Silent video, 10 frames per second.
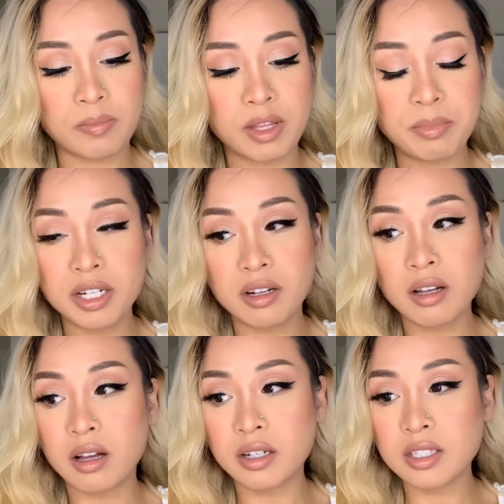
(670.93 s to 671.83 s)
But in all
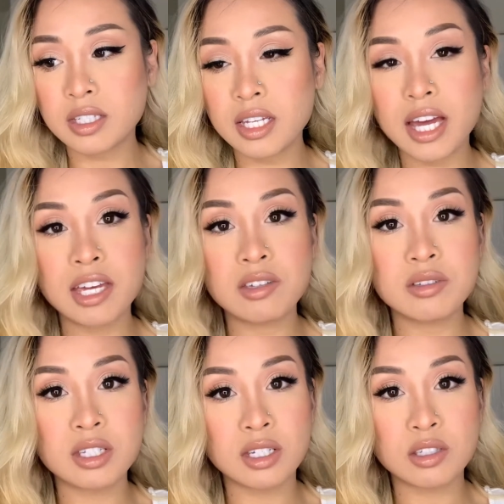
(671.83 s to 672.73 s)
honesty, I use
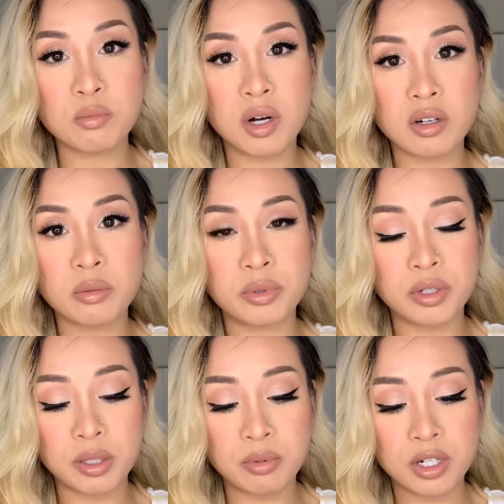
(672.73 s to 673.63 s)
like a small
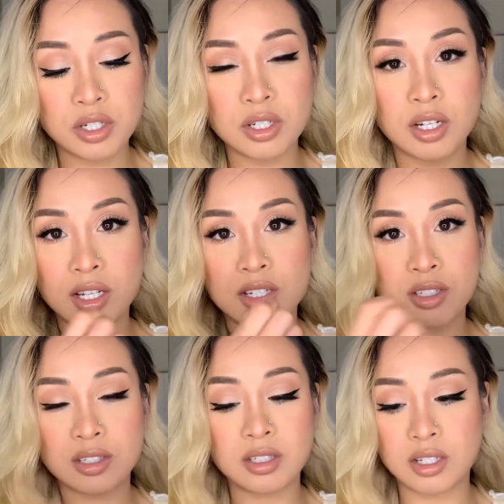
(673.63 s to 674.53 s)
kabuki brush and I
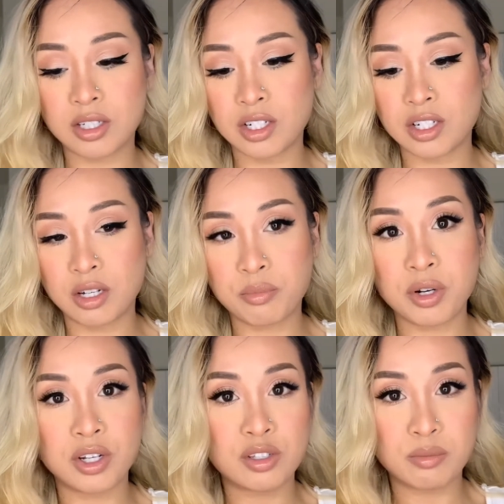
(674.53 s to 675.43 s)
just touch it up, or I
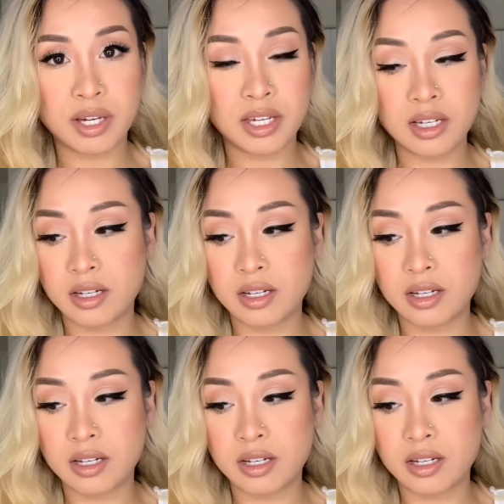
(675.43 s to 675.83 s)
use my